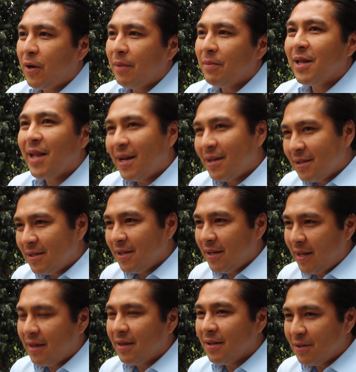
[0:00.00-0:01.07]
I'm glad to
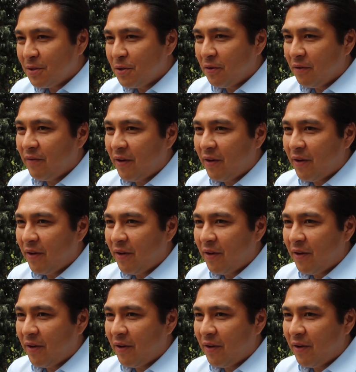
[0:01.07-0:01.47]
see that this Student